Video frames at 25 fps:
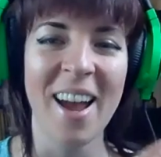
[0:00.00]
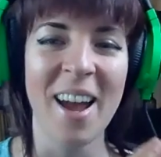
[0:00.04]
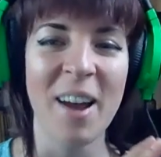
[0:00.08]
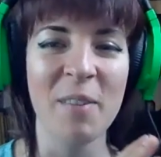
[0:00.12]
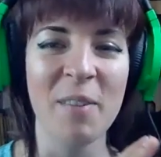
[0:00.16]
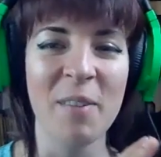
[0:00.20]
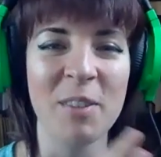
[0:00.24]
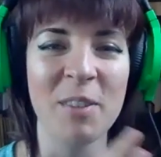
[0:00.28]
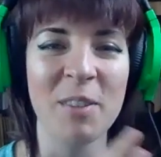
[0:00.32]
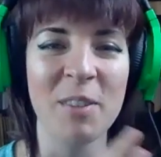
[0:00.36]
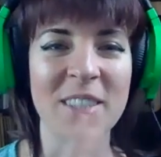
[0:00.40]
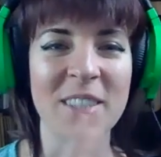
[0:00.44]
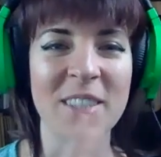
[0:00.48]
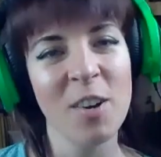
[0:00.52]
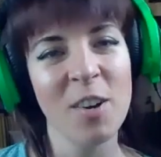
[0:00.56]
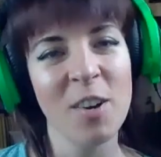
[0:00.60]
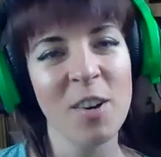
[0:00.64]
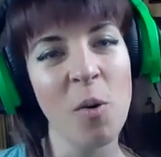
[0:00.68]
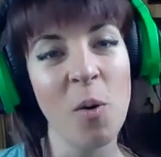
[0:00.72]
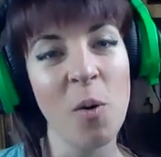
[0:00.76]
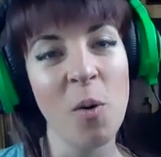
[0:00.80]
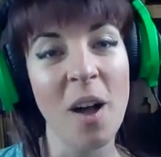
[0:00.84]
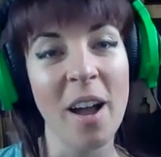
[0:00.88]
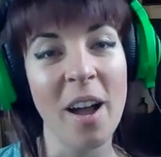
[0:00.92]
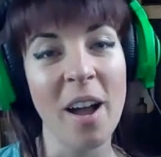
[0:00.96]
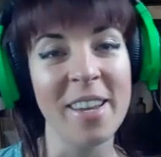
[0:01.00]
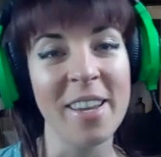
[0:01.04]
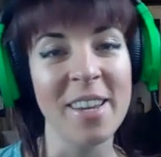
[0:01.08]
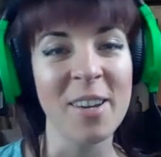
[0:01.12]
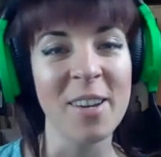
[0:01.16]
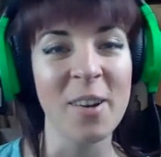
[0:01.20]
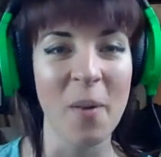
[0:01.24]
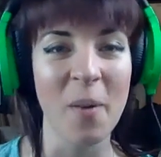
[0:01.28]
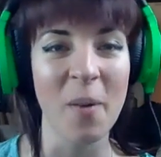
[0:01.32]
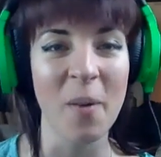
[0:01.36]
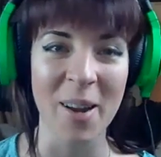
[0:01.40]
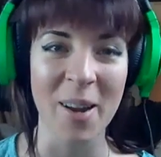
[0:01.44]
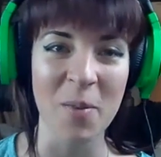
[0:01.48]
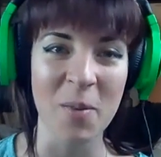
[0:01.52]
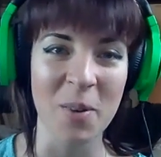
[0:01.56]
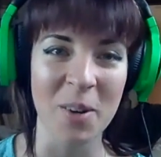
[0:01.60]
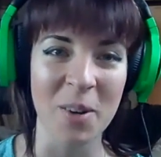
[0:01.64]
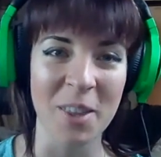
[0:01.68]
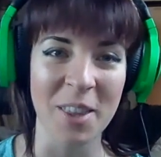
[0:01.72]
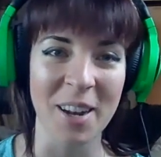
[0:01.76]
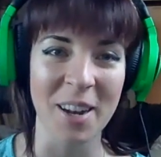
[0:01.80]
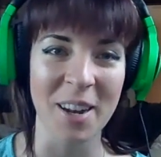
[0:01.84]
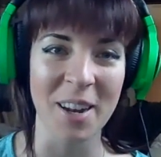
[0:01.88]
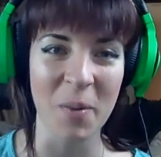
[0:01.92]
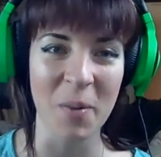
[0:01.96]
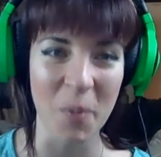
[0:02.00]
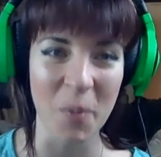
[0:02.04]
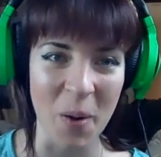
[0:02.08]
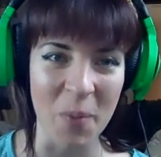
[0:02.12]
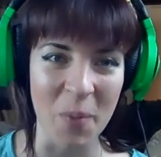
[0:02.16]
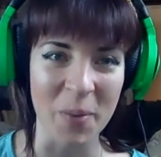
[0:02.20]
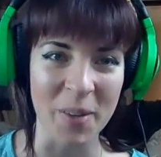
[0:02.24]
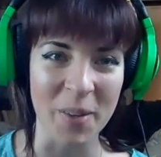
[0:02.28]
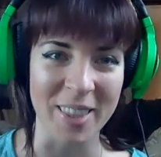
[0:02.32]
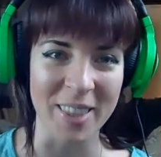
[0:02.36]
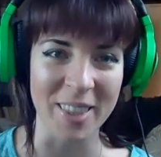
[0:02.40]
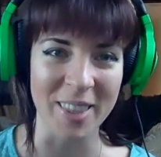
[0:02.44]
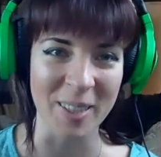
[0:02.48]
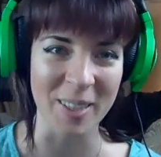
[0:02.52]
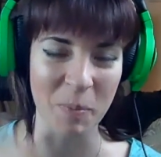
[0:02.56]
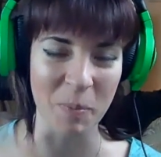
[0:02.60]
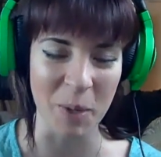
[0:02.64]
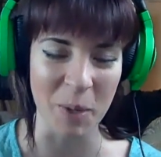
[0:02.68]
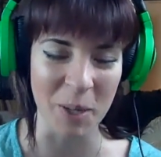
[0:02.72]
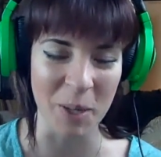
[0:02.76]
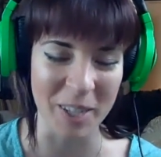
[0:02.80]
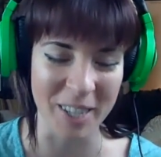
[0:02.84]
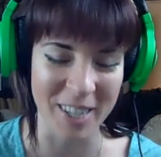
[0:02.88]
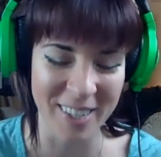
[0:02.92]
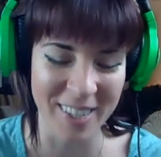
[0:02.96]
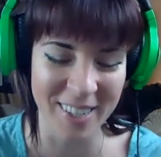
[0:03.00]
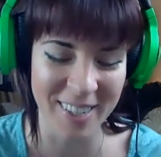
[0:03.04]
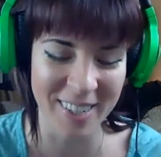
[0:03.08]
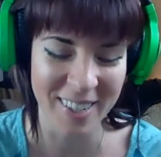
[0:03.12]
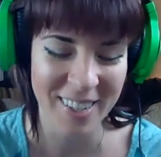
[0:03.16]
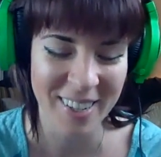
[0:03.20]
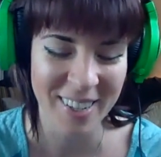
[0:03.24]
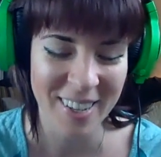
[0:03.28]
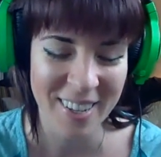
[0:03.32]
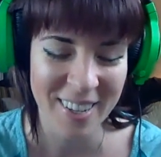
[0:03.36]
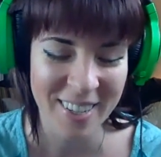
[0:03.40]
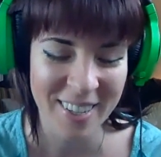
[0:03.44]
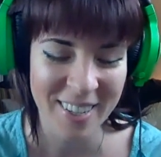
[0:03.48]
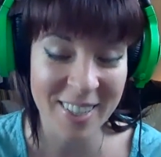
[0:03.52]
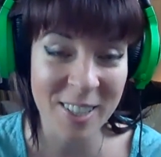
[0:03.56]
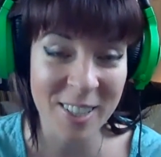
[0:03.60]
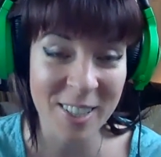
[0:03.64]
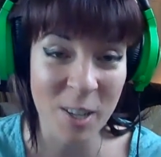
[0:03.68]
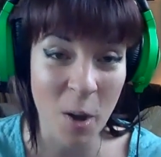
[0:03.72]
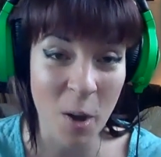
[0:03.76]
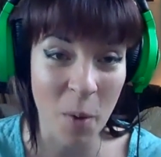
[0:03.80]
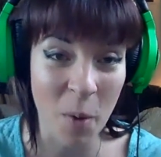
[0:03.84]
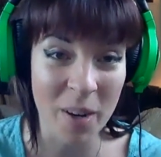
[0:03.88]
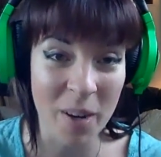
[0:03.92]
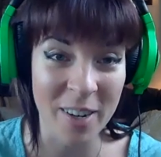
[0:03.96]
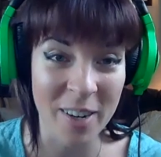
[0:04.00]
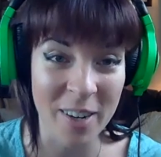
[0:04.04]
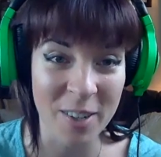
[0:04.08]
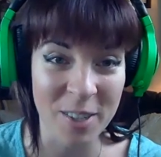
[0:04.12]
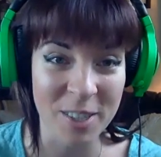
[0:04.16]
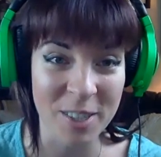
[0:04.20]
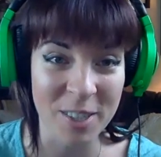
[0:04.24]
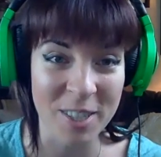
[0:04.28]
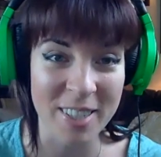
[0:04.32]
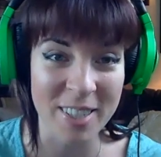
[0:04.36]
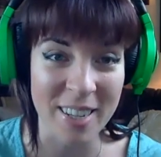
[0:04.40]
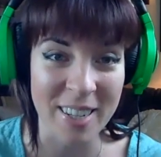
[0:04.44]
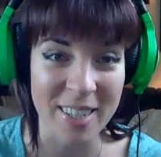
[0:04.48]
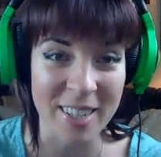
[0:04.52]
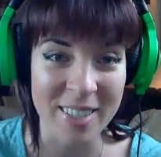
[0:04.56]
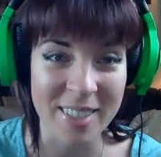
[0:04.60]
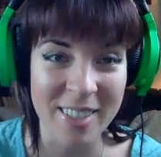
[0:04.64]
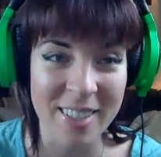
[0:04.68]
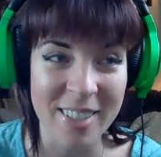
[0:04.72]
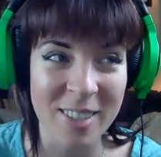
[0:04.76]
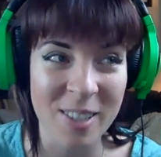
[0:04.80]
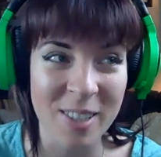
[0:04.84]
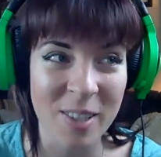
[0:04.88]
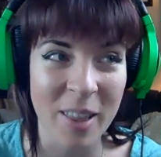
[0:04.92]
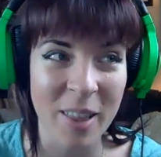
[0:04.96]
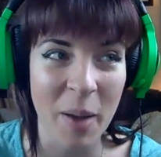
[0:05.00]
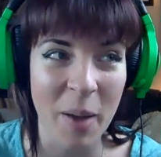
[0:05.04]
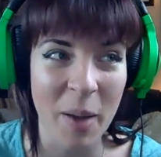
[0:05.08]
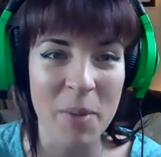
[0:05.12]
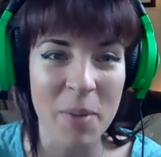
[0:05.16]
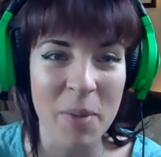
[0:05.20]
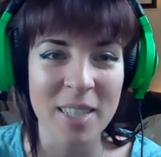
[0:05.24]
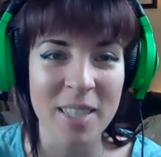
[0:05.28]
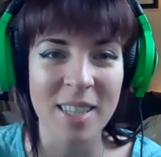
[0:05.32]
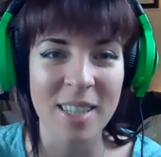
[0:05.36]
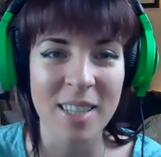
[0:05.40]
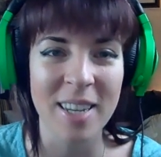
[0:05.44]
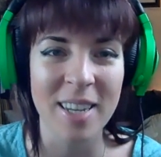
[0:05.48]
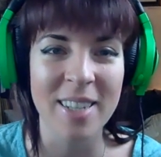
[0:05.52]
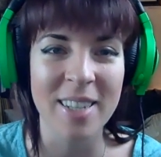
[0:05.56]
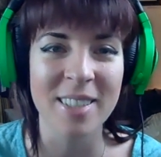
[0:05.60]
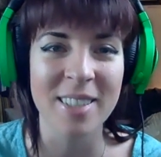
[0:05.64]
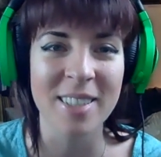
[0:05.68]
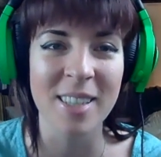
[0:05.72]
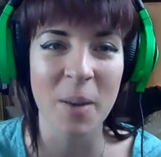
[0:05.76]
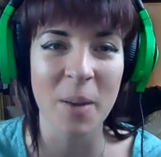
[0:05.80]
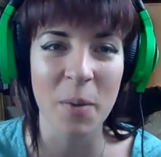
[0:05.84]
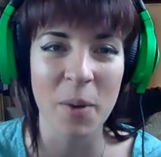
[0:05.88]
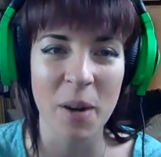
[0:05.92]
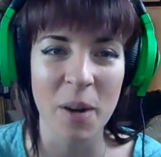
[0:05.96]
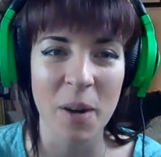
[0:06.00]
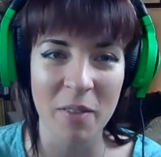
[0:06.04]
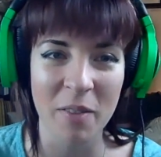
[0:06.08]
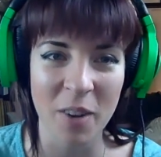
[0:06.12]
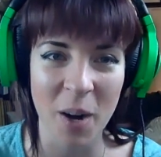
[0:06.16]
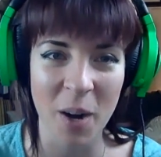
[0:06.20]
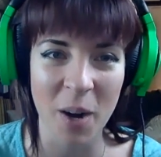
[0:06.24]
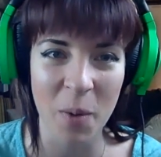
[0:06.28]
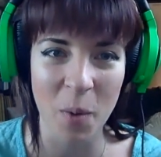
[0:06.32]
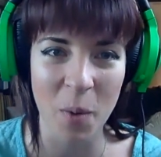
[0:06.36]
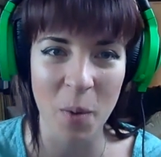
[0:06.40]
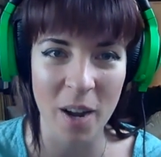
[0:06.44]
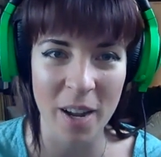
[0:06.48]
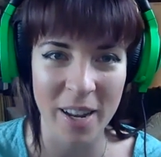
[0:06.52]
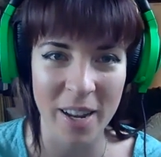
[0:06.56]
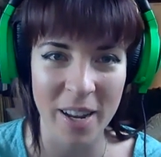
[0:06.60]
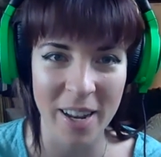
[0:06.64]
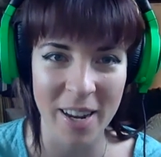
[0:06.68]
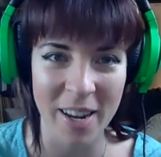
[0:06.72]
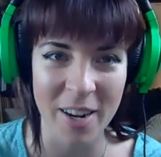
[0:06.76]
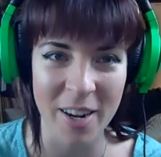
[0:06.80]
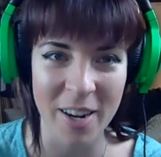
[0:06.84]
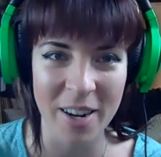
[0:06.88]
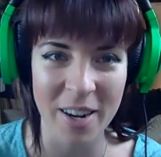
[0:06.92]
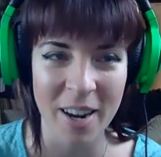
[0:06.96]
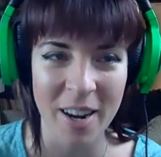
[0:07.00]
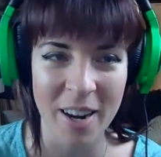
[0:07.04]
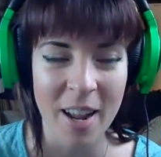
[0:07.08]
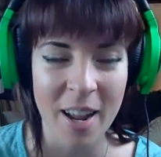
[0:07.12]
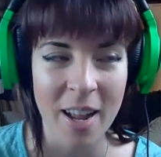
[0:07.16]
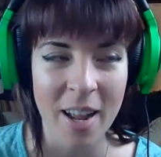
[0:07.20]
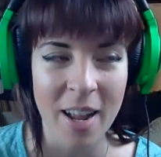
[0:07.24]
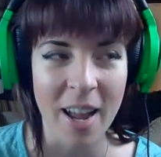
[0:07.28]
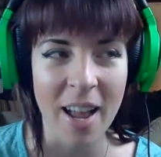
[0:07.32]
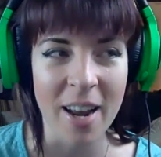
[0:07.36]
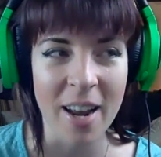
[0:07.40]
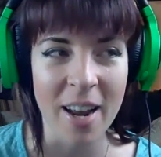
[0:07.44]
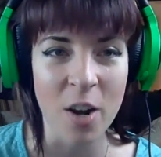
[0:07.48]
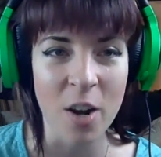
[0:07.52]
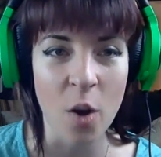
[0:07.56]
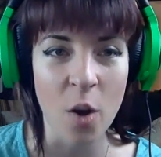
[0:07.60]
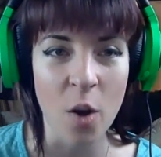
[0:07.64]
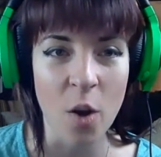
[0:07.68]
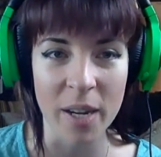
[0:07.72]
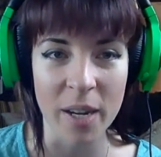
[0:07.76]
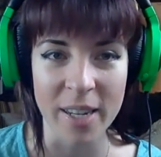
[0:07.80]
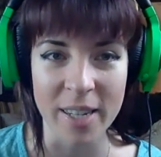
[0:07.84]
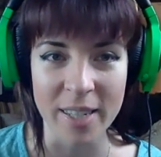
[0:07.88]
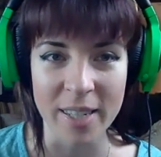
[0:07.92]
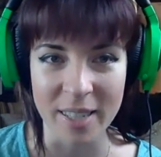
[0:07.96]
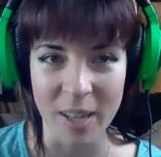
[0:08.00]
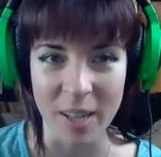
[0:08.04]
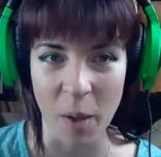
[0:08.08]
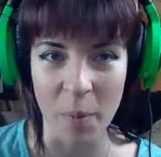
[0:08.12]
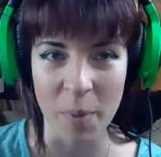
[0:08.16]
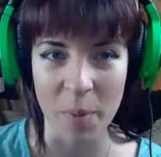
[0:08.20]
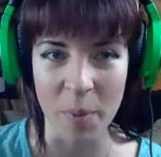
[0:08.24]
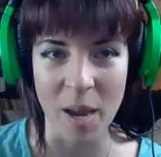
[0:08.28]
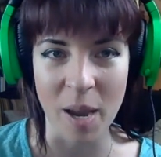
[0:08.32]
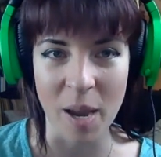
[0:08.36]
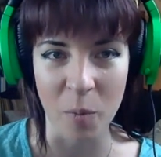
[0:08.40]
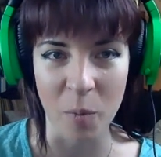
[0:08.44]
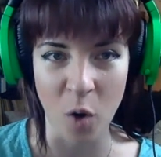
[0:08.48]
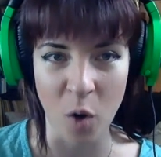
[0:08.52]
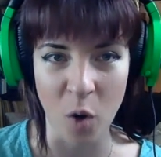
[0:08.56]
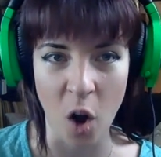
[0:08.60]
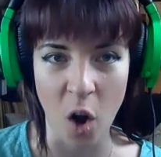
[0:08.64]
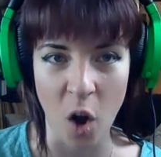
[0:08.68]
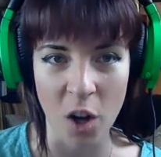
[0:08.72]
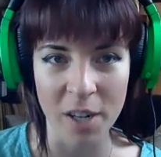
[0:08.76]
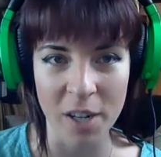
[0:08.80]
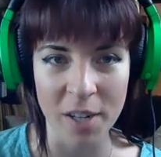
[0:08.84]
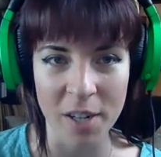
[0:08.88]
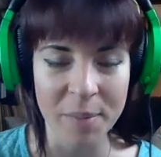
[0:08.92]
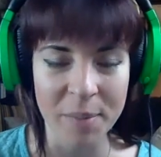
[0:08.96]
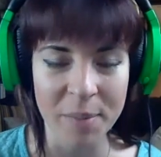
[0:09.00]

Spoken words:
and was like, cool, I can go anywhere that I want with this book, because no one understands it. So that means I can say whatever I want, and no one can tell me I'm wrong.